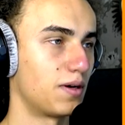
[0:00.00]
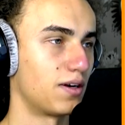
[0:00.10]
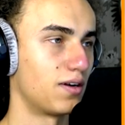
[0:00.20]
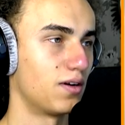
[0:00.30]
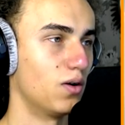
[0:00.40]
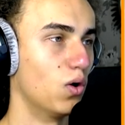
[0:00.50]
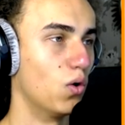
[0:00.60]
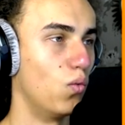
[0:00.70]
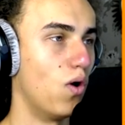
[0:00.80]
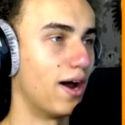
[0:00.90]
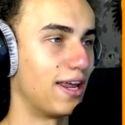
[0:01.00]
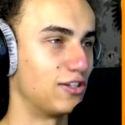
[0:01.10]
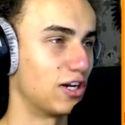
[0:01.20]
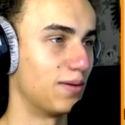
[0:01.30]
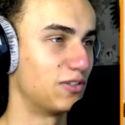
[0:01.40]
on. Oh, what a
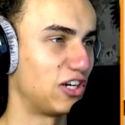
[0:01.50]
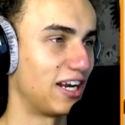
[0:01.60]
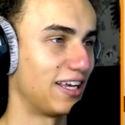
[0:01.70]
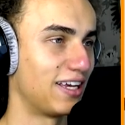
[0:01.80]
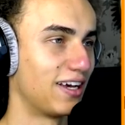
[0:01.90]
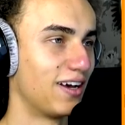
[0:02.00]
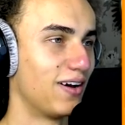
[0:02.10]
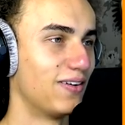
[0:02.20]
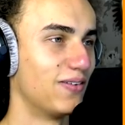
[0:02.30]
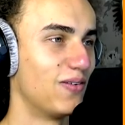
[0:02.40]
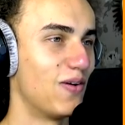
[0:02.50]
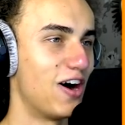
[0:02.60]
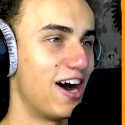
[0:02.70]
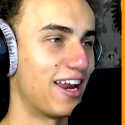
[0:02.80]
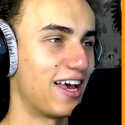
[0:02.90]
jump, Jilly. Oh.
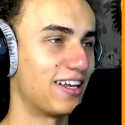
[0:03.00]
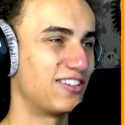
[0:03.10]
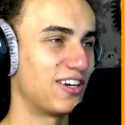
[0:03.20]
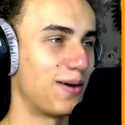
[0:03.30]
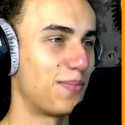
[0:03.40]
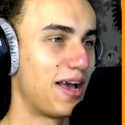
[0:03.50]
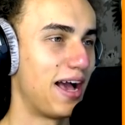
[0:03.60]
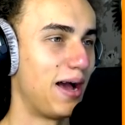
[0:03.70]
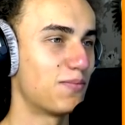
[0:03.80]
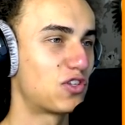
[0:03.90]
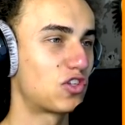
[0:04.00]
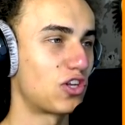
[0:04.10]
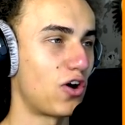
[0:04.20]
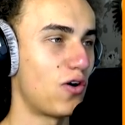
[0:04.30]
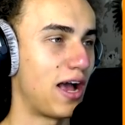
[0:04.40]
What a jump. I'm
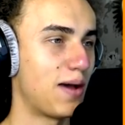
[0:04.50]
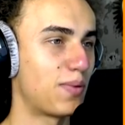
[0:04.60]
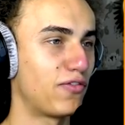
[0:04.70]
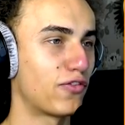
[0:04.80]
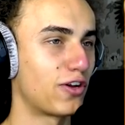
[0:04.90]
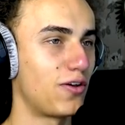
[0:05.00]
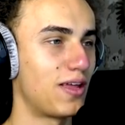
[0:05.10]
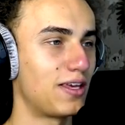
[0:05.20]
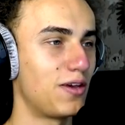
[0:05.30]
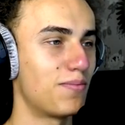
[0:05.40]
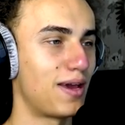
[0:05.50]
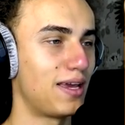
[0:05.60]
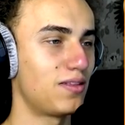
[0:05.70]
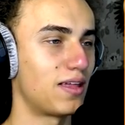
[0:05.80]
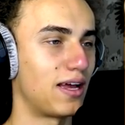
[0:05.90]
so happy for you that you
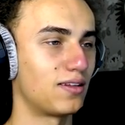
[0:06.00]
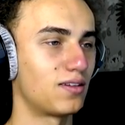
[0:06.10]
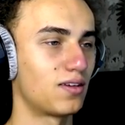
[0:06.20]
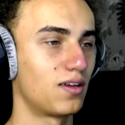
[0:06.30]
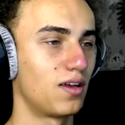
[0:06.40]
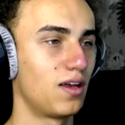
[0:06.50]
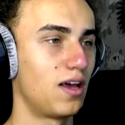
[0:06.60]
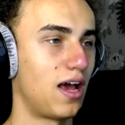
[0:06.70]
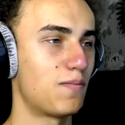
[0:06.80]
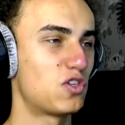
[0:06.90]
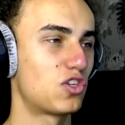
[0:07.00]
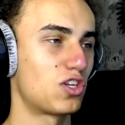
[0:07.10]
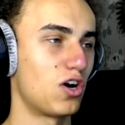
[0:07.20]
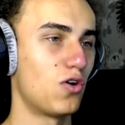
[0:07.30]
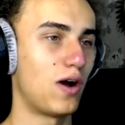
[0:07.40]
made that. I'm so